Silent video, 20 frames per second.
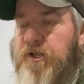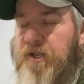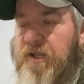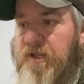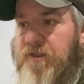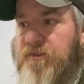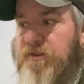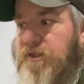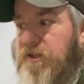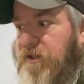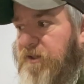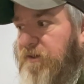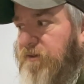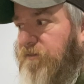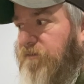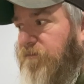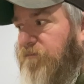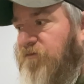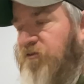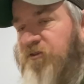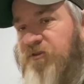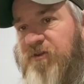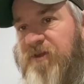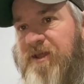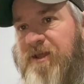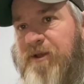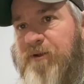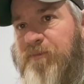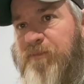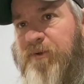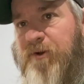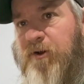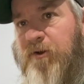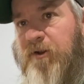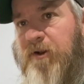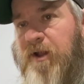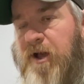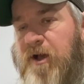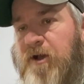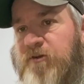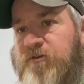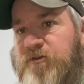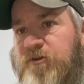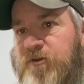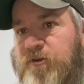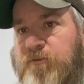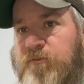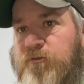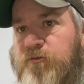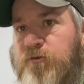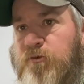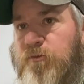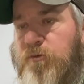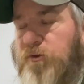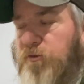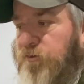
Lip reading: and then skimp on an oxygen absorber?